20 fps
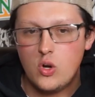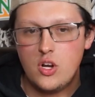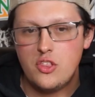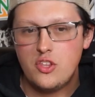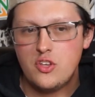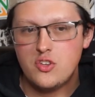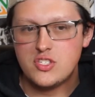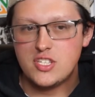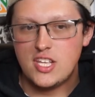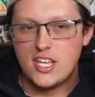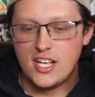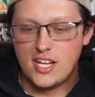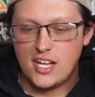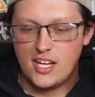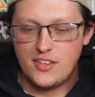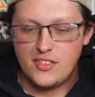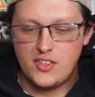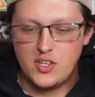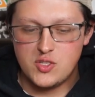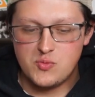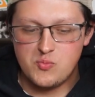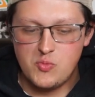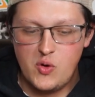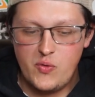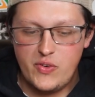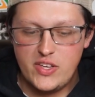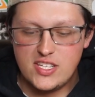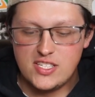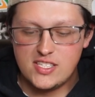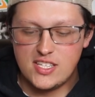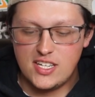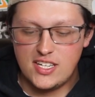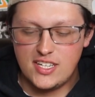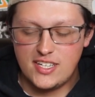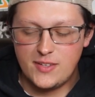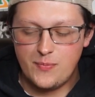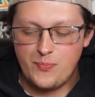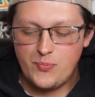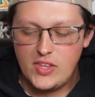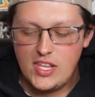are those, like, those movies?
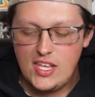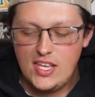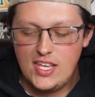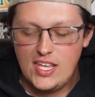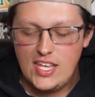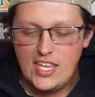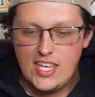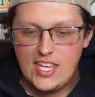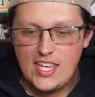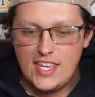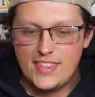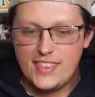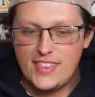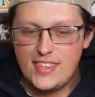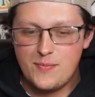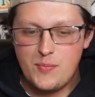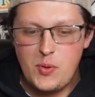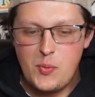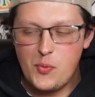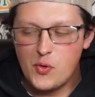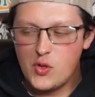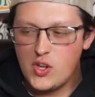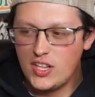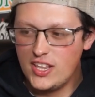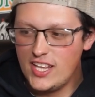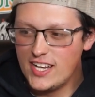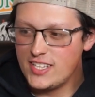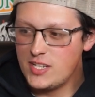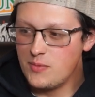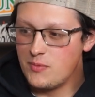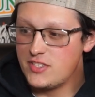People collect them.